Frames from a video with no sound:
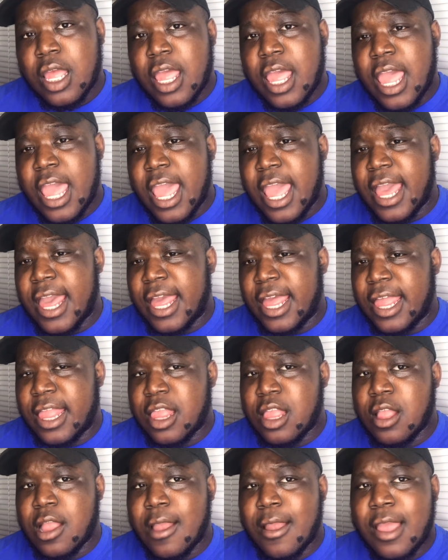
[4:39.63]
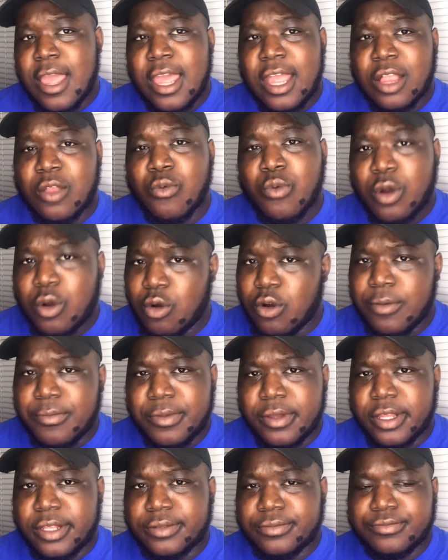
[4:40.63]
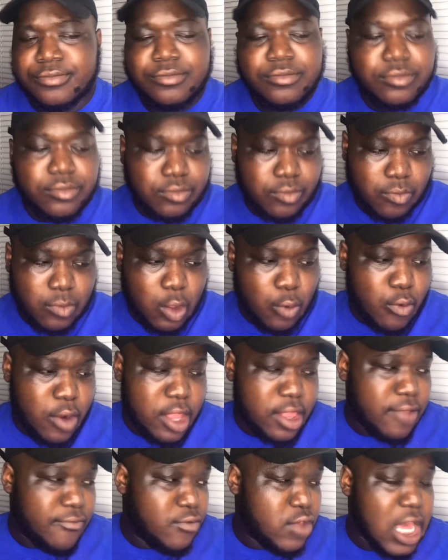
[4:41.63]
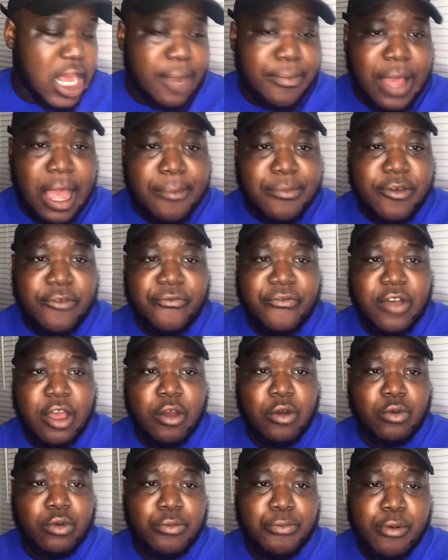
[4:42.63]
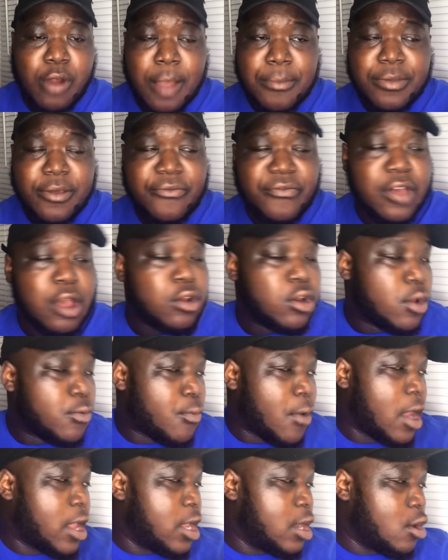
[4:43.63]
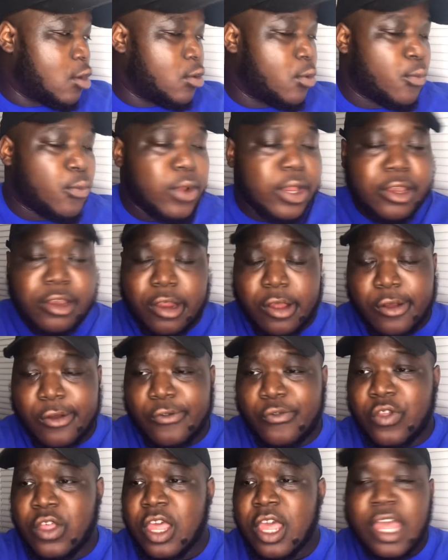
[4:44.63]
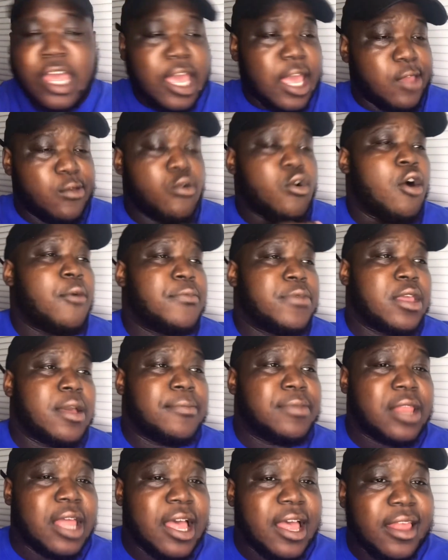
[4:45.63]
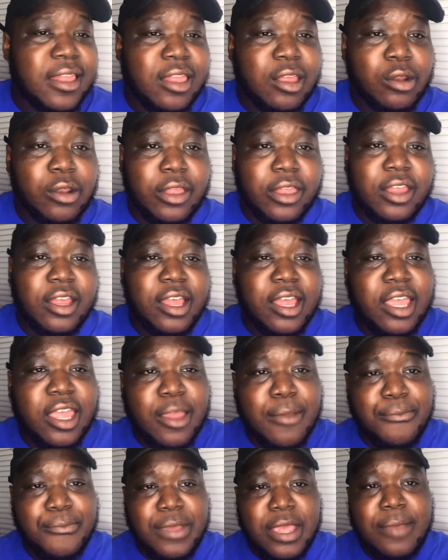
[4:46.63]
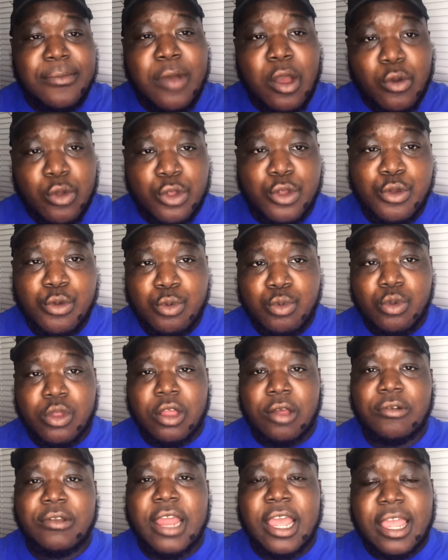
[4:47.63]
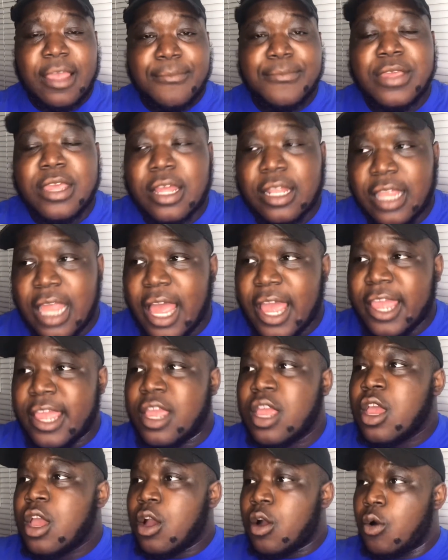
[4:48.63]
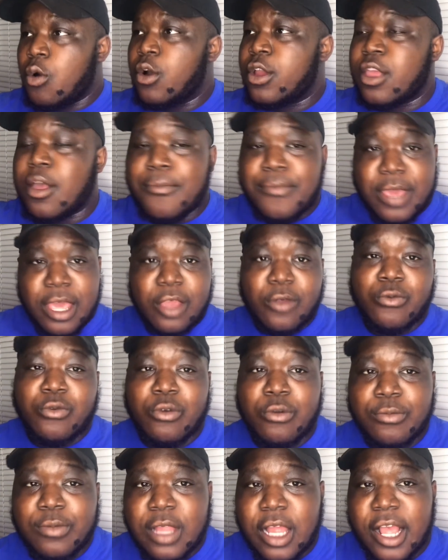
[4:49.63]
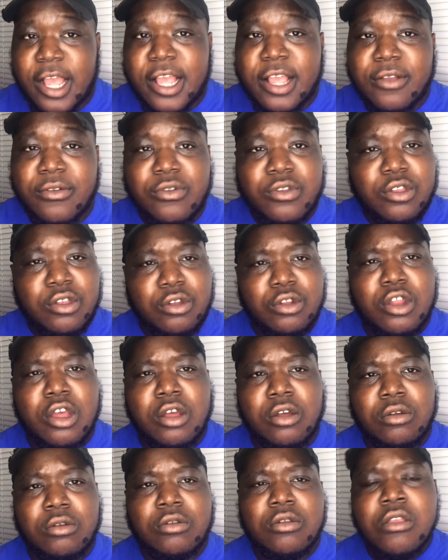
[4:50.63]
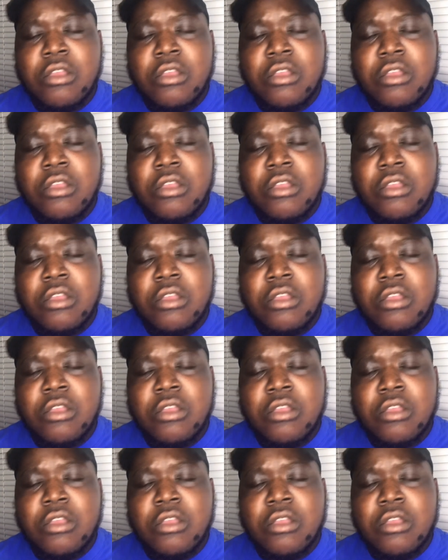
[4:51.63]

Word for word: and hit the record button. Rather, if you gotta pop your phone, prop your phone up right here on the window, and you open your blinds so the sun can beam on you, so there could be a light or your bedroom light, you know,